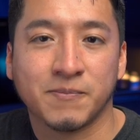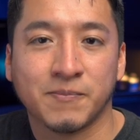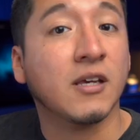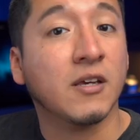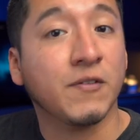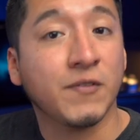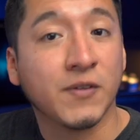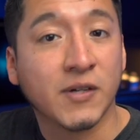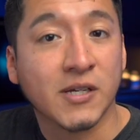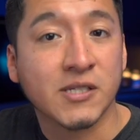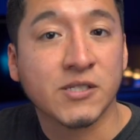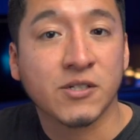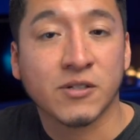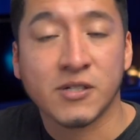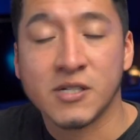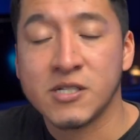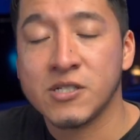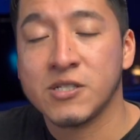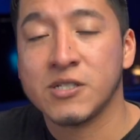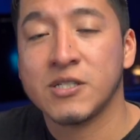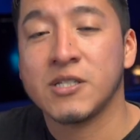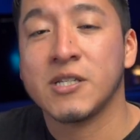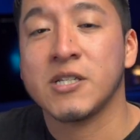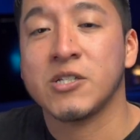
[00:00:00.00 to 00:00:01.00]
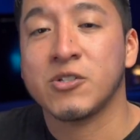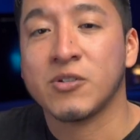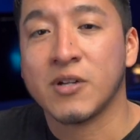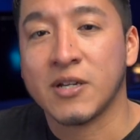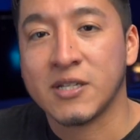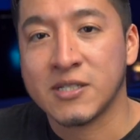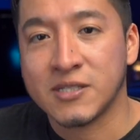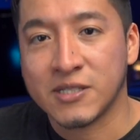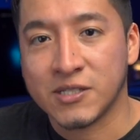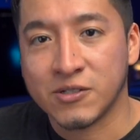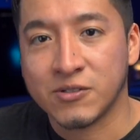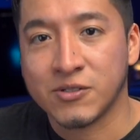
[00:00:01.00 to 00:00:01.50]
If you guys are interested in
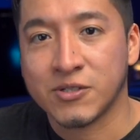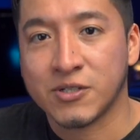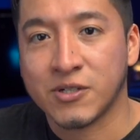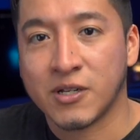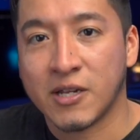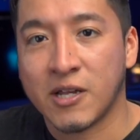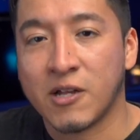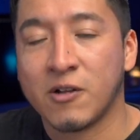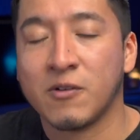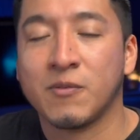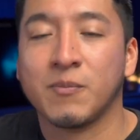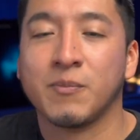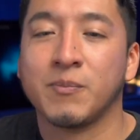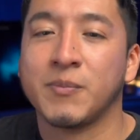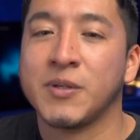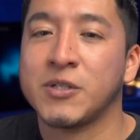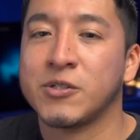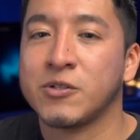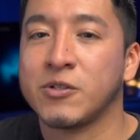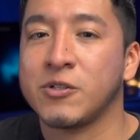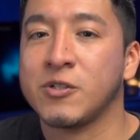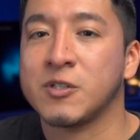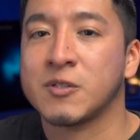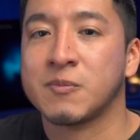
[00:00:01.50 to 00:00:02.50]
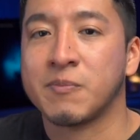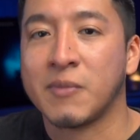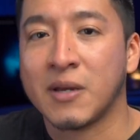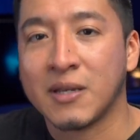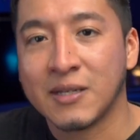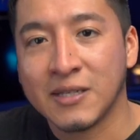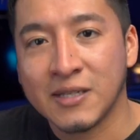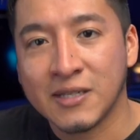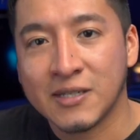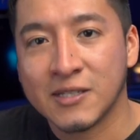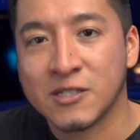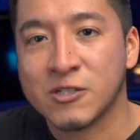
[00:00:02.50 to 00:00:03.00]
trying Skillshare out, be sure to use my
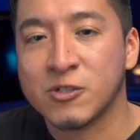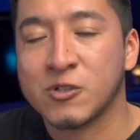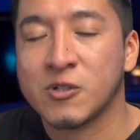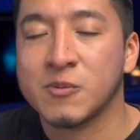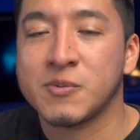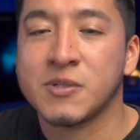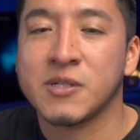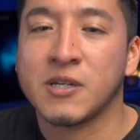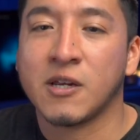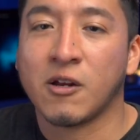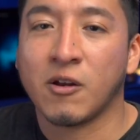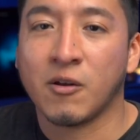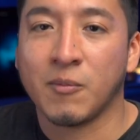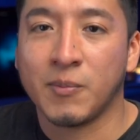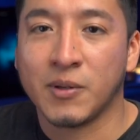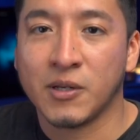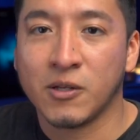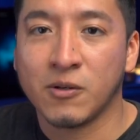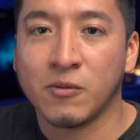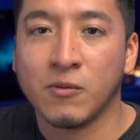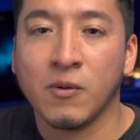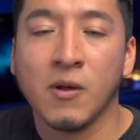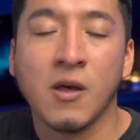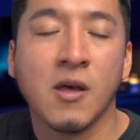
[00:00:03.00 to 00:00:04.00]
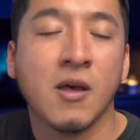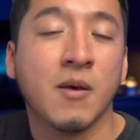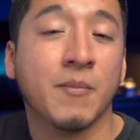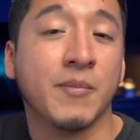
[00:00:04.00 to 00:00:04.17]
link in the description area below,